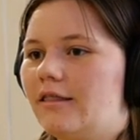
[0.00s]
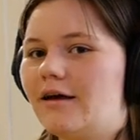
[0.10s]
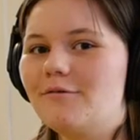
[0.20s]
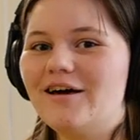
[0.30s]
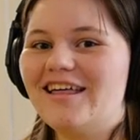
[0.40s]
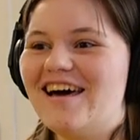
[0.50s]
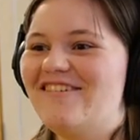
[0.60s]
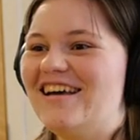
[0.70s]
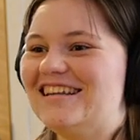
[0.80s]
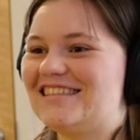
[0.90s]
Let
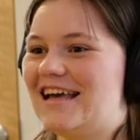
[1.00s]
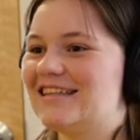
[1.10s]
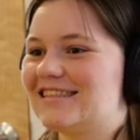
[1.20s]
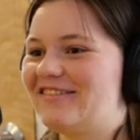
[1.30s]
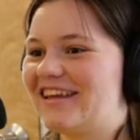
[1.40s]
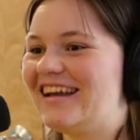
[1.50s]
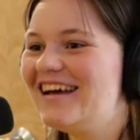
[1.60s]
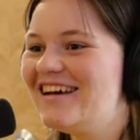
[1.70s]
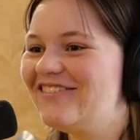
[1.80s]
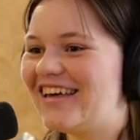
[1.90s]
me say something
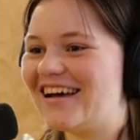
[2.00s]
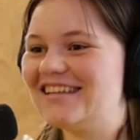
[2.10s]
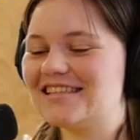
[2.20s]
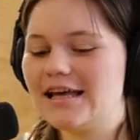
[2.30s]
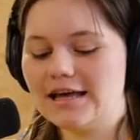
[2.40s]
because